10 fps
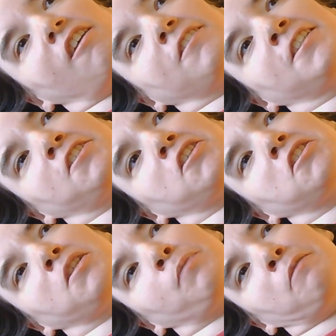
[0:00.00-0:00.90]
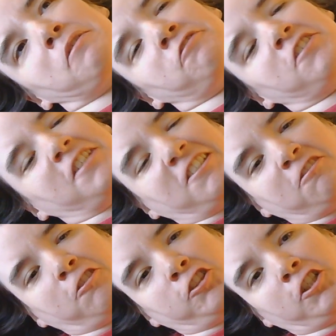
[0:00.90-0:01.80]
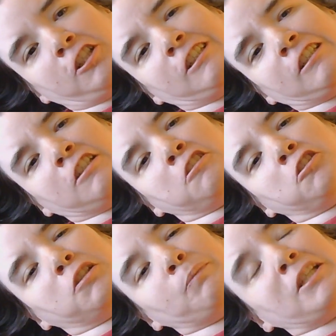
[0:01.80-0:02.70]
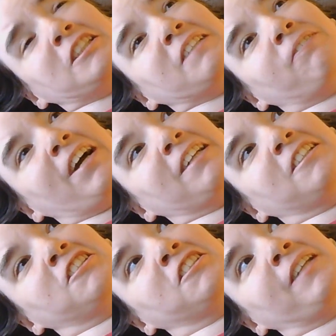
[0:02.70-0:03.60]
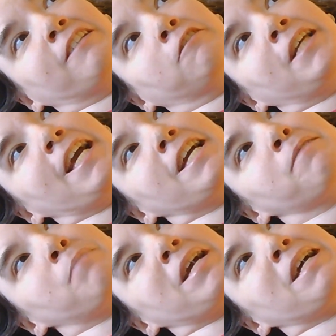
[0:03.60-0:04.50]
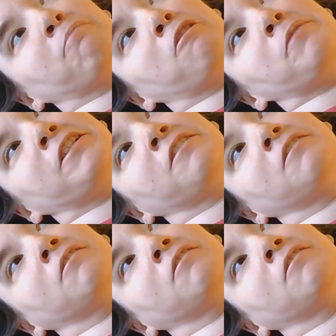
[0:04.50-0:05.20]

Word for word: this isn't about my feelings towards her. Domestic violence is not okay. Man, woman,